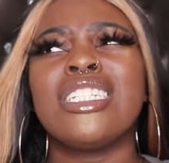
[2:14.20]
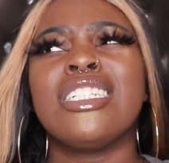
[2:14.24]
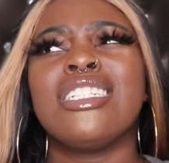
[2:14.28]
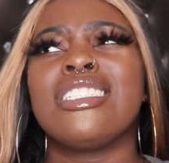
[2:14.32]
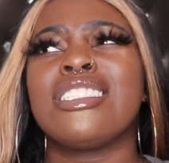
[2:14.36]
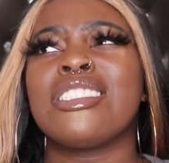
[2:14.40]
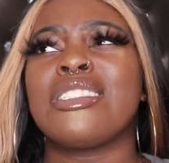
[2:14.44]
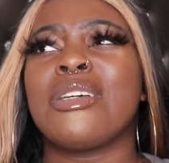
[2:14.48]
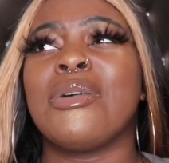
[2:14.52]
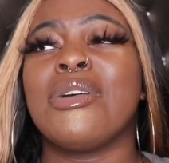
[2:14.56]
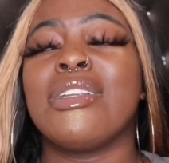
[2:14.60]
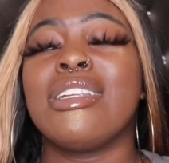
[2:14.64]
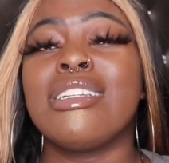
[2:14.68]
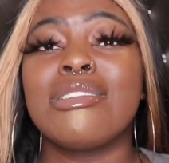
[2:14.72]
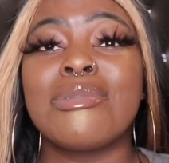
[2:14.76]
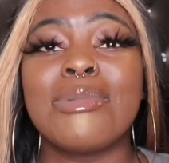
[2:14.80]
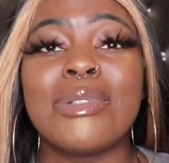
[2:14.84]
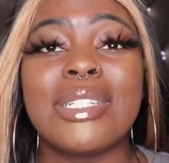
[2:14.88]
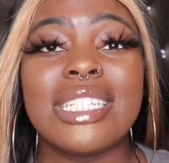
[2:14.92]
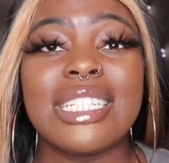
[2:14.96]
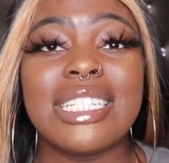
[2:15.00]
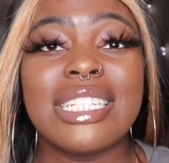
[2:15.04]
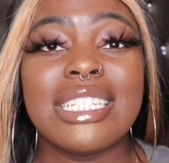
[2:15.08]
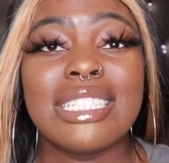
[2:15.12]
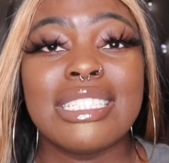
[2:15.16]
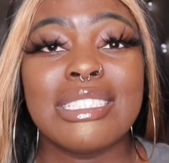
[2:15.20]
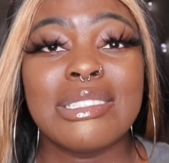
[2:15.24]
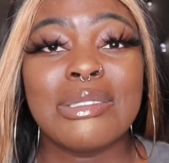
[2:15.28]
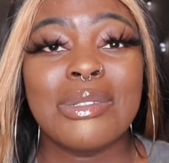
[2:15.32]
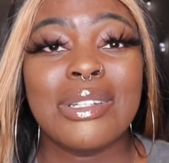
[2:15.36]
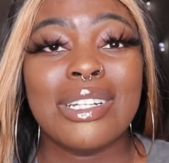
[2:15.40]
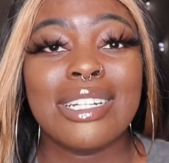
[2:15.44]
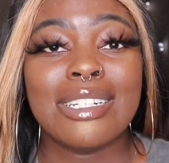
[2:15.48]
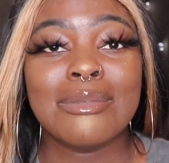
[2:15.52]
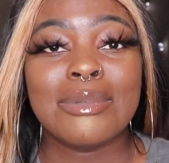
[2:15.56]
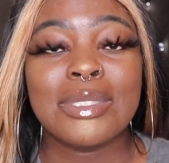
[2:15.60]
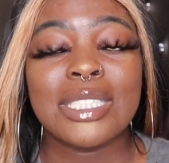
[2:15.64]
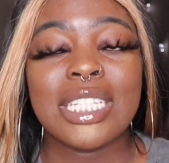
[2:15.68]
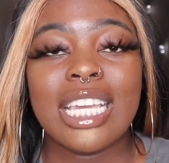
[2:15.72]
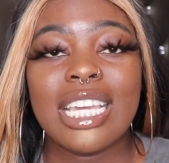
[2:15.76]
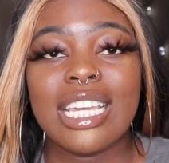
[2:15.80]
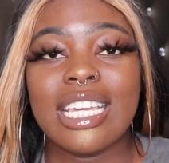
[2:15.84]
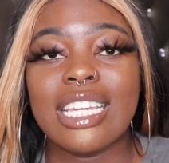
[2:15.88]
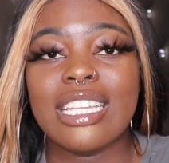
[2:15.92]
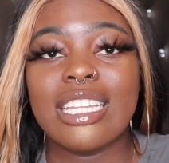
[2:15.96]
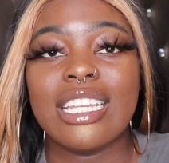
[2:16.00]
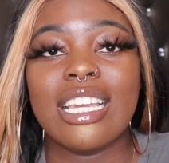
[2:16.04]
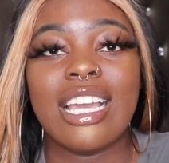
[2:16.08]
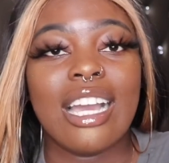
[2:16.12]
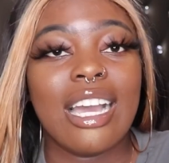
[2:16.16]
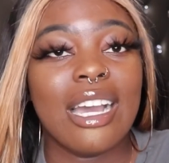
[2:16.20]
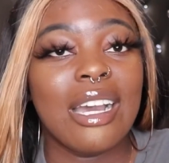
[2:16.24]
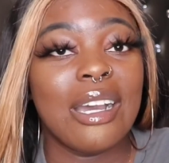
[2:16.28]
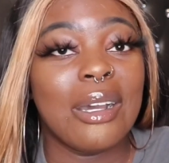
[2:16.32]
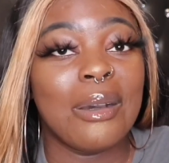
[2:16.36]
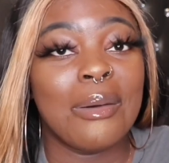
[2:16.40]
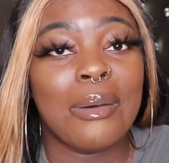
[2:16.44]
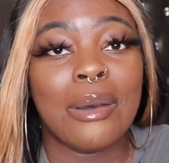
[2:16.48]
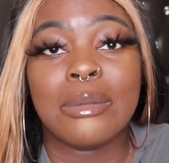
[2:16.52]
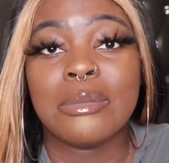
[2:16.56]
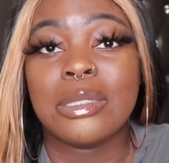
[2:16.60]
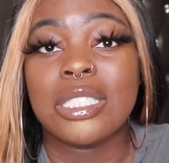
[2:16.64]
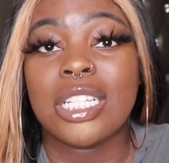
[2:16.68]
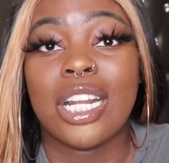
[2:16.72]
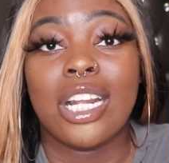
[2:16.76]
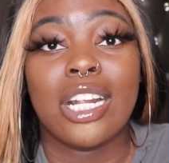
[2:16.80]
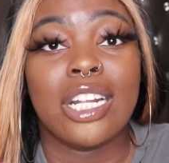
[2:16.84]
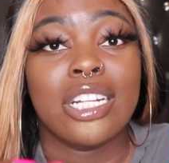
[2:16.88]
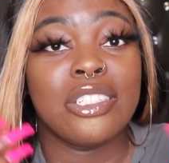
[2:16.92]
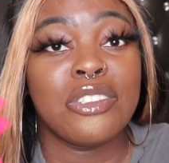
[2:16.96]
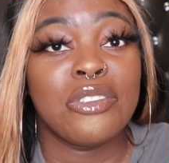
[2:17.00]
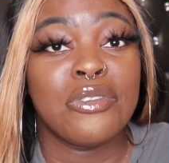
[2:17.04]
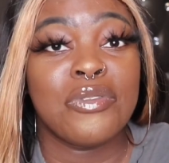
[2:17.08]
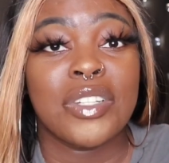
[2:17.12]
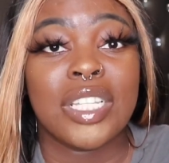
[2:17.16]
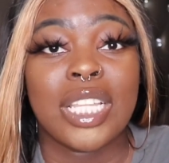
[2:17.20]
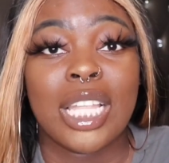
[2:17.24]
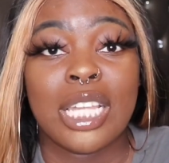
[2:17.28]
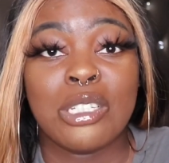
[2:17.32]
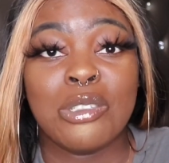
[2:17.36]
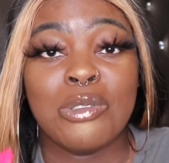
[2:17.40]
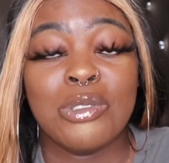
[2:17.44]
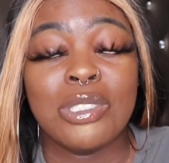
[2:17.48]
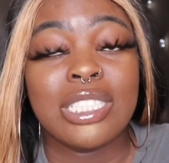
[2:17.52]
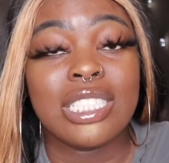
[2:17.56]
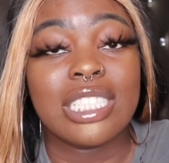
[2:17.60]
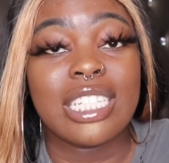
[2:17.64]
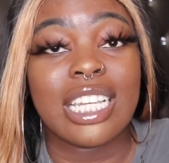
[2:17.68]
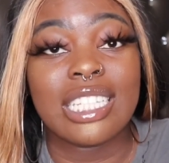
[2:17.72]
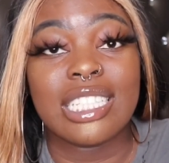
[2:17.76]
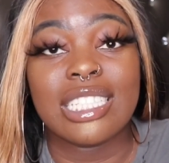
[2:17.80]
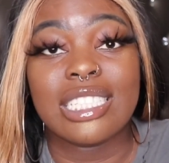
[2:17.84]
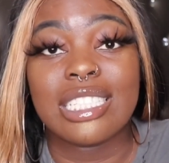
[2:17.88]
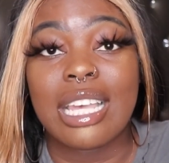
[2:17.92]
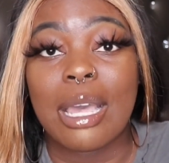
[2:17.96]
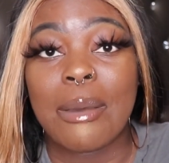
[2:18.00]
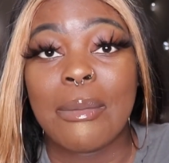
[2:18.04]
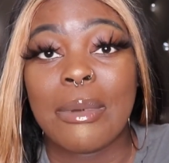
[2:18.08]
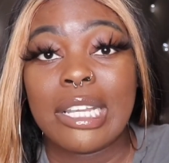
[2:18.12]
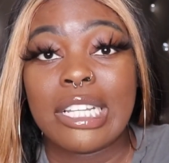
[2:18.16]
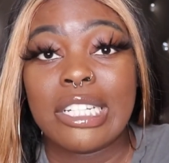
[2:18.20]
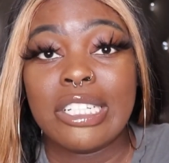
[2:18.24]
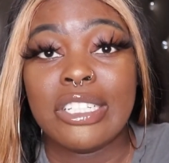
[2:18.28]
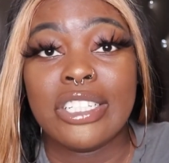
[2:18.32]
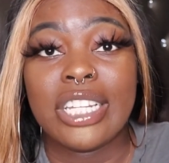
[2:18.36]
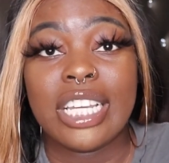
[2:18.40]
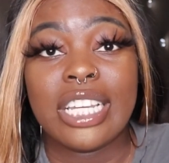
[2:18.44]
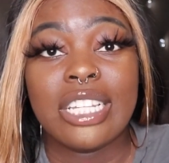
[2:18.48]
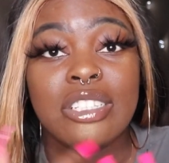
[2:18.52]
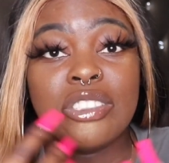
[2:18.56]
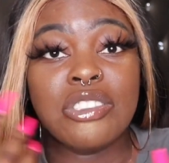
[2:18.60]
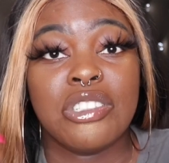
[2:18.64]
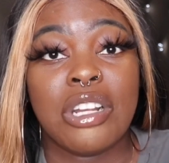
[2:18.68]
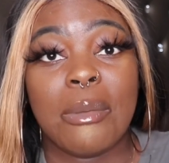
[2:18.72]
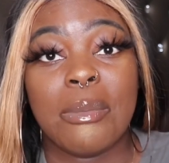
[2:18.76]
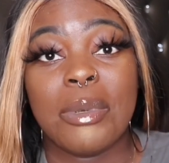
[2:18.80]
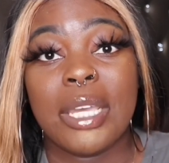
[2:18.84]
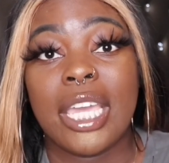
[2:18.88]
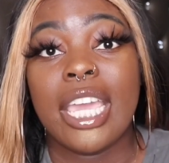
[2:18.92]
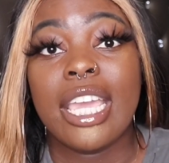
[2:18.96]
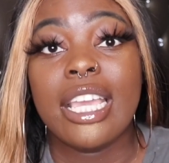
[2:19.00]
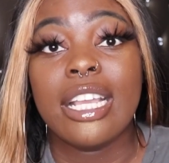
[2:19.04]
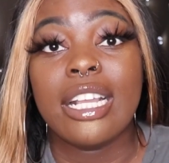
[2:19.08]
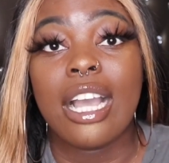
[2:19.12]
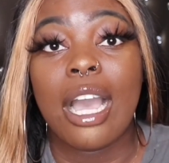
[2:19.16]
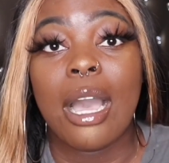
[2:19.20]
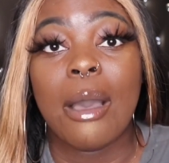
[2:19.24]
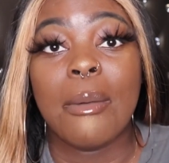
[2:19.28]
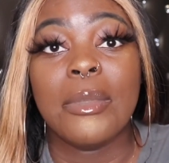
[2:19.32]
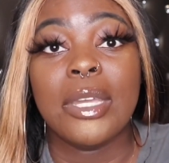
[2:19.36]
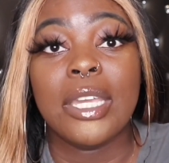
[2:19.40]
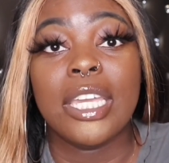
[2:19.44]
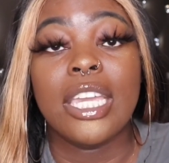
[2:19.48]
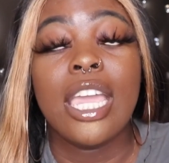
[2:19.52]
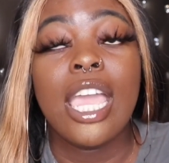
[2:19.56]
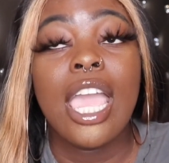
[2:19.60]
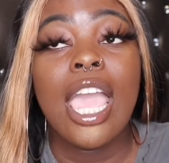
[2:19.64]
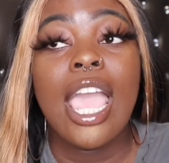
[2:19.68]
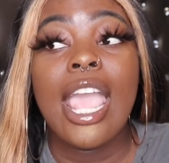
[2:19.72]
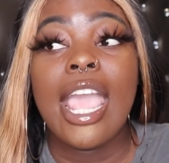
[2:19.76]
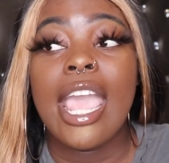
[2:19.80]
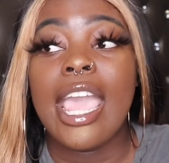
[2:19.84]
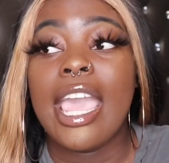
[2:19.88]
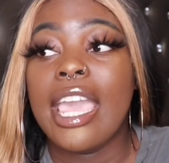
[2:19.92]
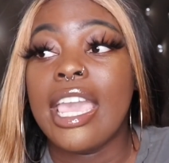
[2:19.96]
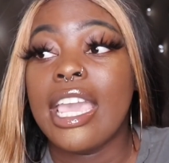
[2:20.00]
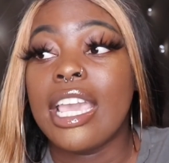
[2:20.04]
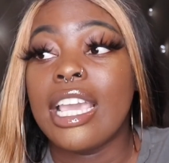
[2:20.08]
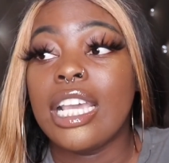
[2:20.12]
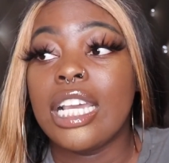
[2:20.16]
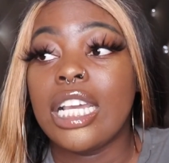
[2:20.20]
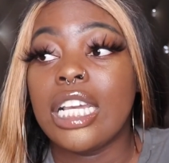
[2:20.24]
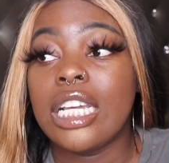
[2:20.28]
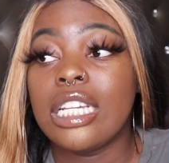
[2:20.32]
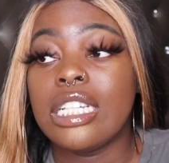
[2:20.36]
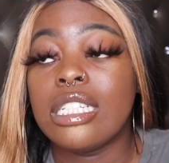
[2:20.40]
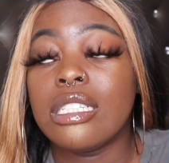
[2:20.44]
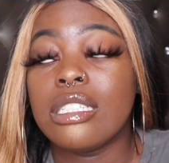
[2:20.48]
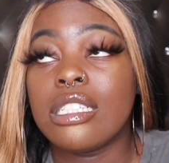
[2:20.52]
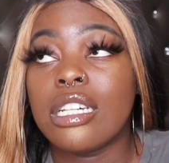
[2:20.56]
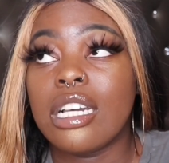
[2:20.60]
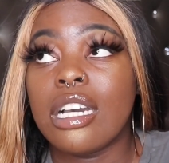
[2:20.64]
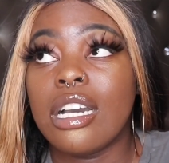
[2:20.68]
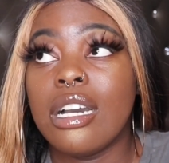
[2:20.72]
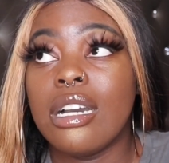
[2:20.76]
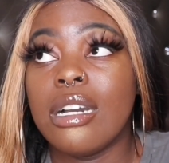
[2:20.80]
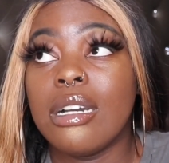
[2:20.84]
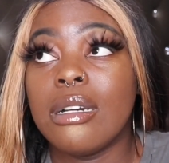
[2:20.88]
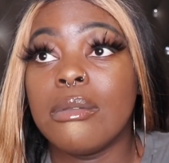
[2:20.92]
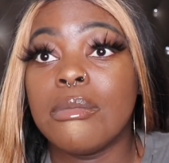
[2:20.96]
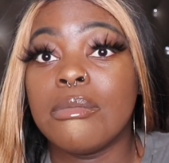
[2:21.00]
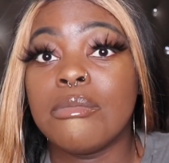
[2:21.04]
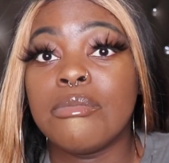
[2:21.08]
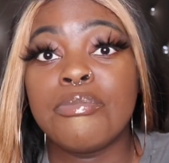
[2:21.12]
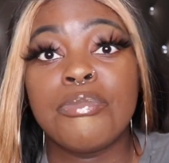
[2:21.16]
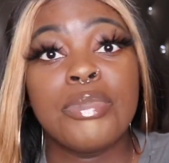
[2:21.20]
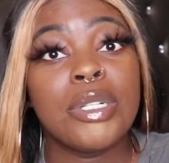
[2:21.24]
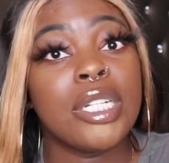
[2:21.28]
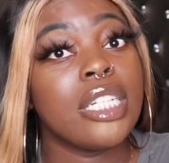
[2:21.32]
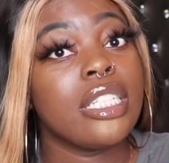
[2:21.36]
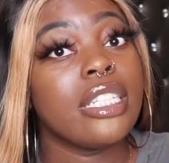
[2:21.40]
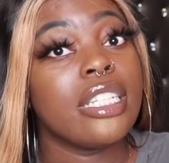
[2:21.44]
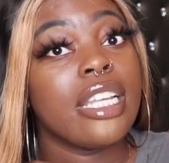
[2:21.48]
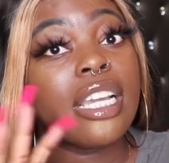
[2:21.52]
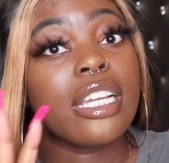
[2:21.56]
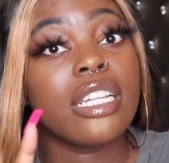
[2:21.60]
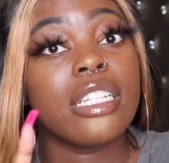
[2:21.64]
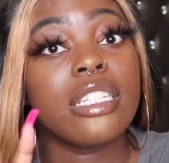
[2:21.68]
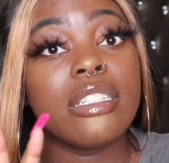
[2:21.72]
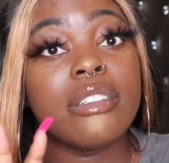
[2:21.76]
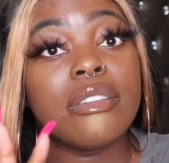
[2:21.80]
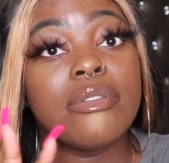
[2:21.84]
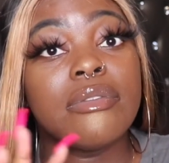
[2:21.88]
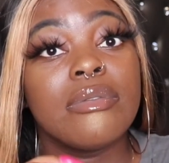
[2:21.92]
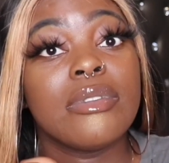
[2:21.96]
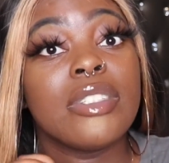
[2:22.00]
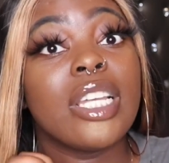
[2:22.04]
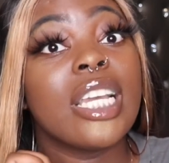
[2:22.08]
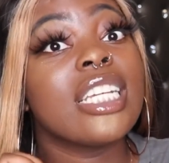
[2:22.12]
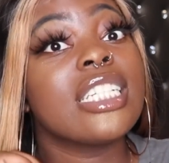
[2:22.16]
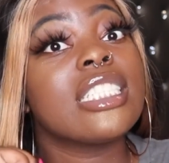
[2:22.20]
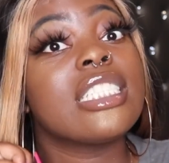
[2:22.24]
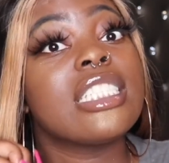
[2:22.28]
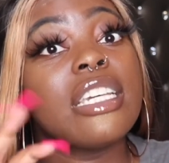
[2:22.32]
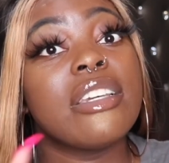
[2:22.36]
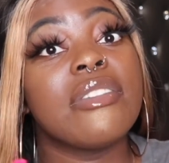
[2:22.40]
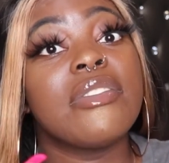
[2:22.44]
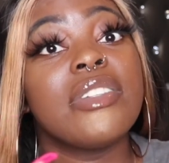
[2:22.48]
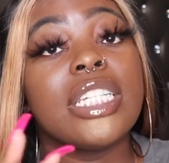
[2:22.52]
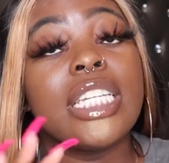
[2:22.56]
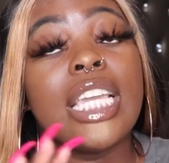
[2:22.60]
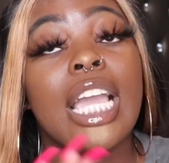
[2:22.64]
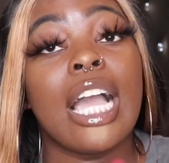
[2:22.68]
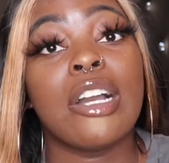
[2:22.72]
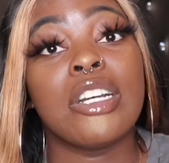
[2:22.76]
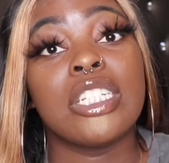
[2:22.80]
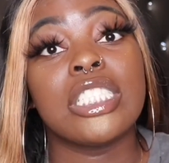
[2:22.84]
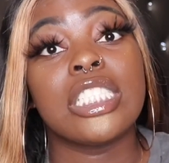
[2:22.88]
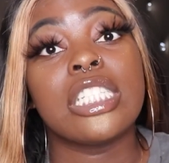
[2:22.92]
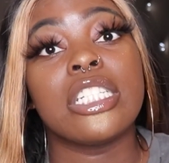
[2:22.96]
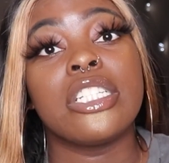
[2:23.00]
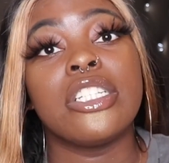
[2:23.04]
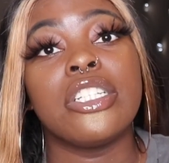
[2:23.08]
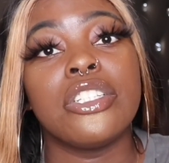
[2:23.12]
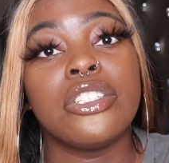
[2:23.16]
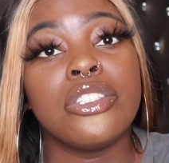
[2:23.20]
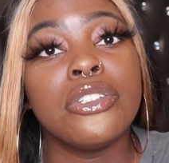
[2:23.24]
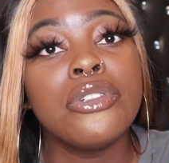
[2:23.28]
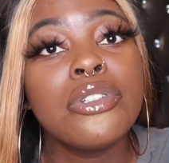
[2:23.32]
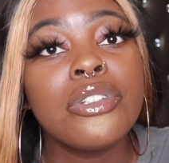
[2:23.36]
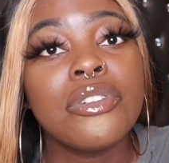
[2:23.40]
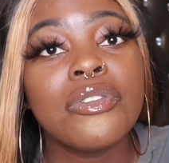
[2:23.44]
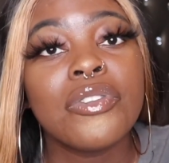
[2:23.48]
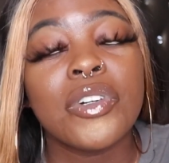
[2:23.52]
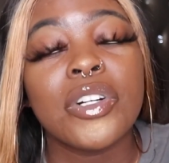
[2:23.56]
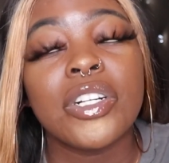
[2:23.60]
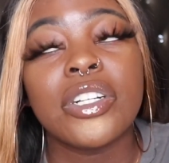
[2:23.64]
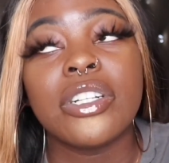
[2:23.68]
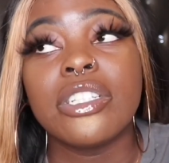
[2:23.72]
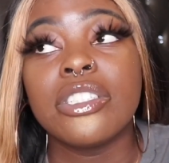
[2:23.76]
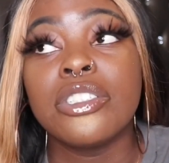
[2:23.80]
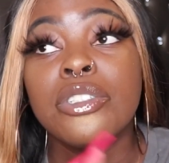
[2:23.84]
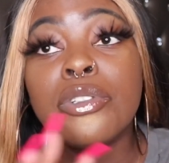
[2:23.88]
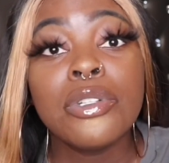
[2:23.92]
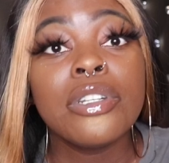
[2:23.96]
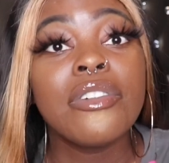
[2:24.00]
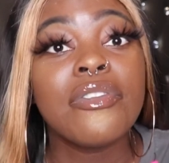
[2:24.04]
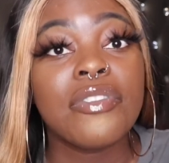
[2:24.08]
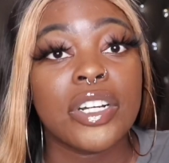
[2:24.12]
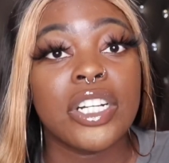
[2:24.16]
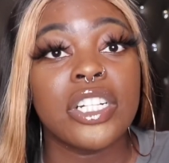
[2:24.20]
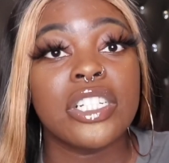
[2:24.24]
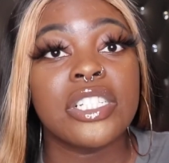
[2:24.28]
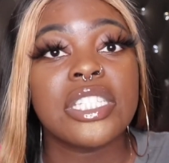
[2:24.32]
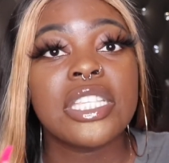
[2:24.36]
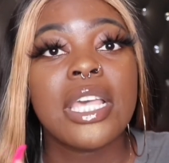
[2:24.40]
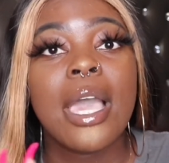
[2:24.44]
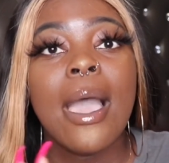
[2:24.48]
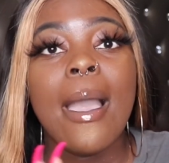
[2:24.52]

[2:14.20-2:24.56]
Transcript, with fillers: so it is what it is, you know what I'm saying? Um, I'm sorry you feel like you need to take the time out of your day to drop a hate comment and um, put negative negativity out into the universe.